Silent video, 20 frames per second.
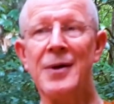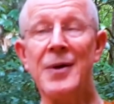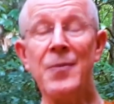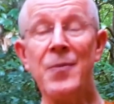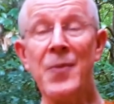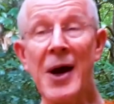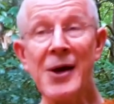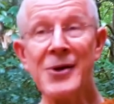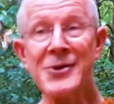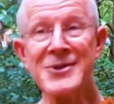
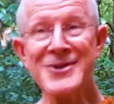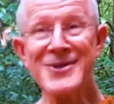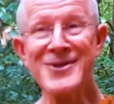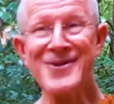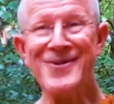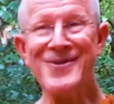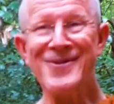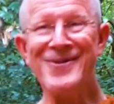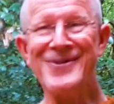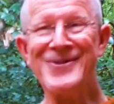monks
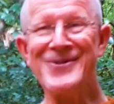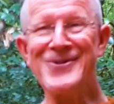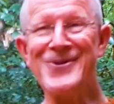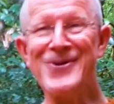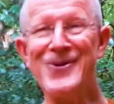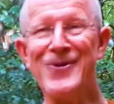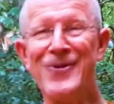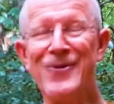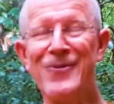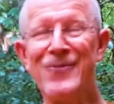
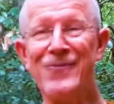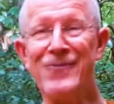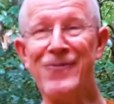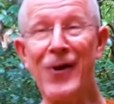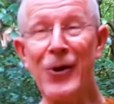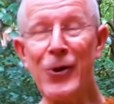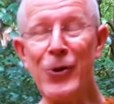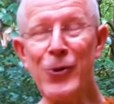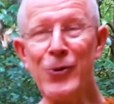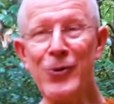to
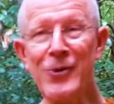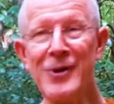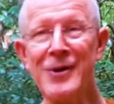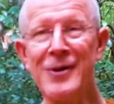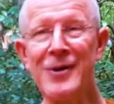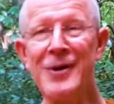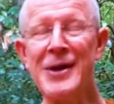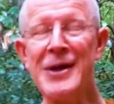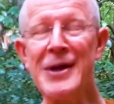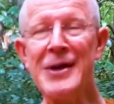follow
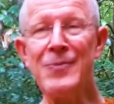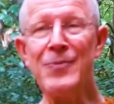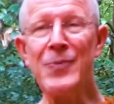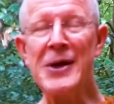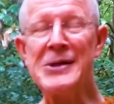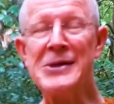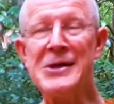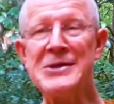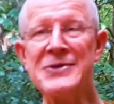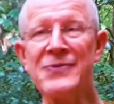in
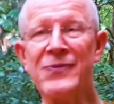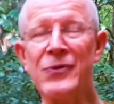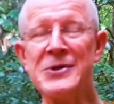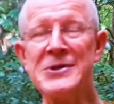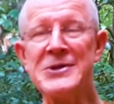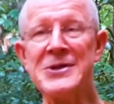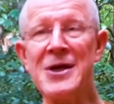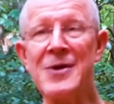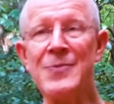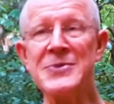Bhante's
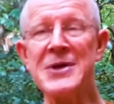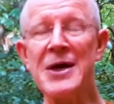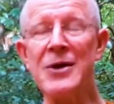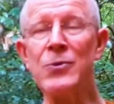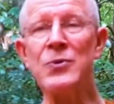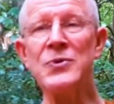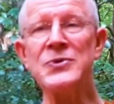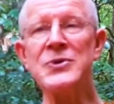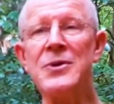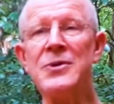footsteps, and
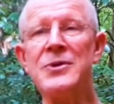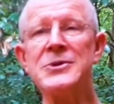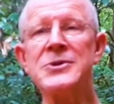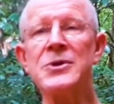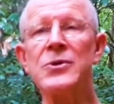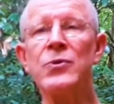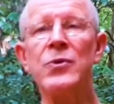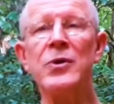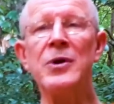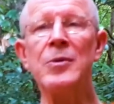also this
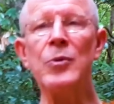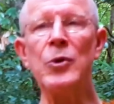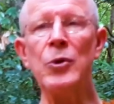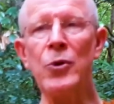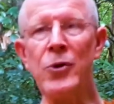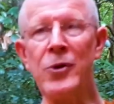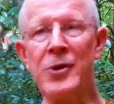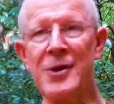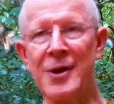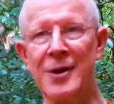incredible
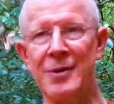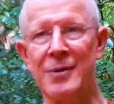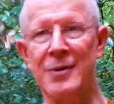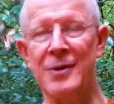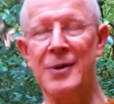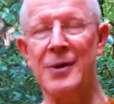learning.